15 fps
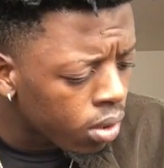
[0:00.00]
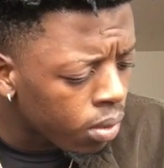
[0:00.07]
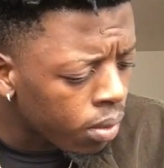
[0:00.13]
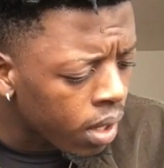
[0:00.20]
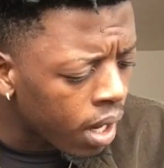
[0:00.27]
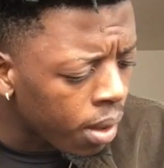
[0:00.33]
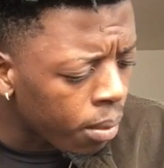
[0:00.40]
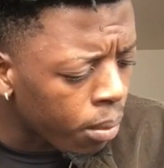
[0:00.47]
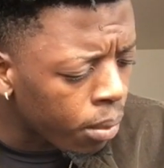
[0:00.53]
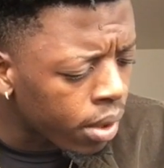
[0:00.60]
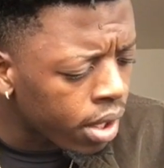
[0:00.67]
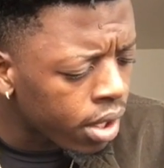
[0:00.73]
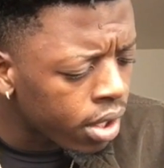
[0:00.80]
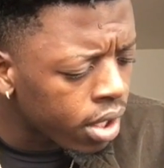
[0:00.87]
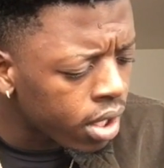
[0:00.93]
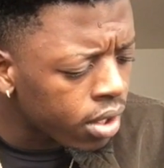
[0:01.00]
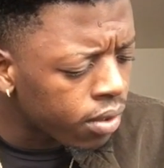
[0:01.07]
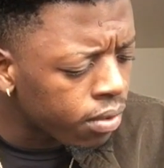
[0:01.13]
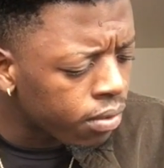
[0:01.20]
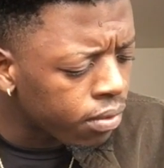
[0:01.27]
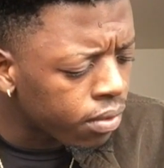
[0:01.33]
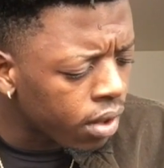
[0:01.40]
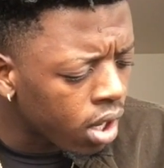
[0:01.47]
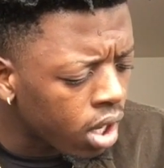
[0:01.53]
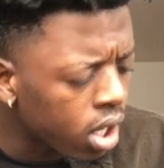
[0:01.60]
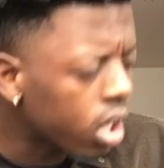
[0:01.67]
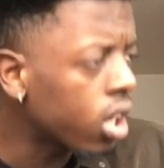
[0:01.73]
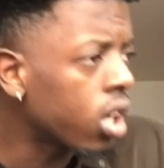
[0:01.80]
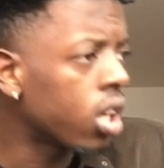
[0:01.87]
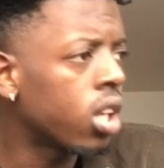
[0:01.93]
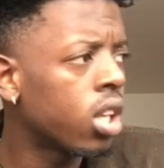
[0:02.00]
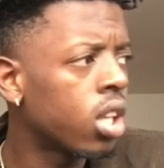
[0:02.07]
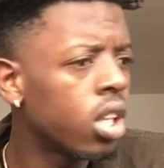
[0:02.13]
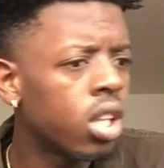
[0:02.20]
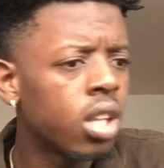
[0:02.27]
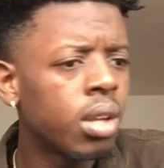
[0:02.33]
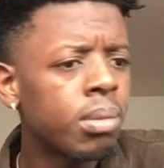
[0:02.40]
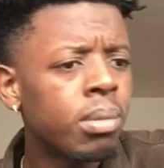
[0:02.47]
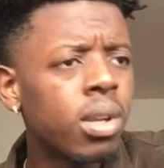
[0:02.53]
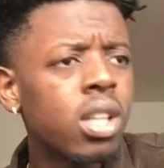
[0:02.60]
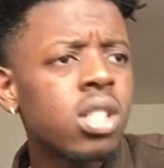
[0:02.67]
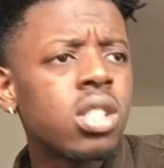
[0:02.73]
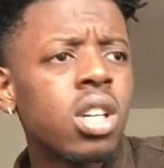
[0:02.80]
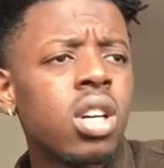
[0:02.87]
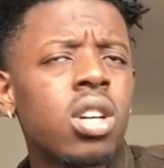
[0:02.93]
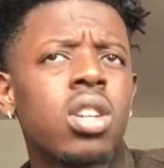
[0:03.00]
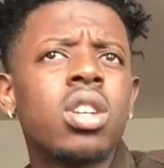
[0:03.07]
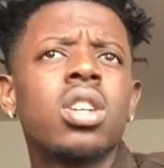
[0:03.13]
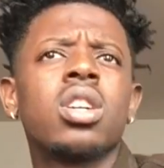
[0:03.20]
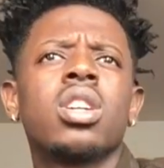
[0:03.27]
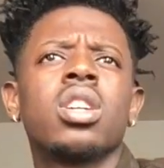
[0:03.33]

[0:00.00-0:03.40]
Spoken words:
Rap weird as fuck. But let's go.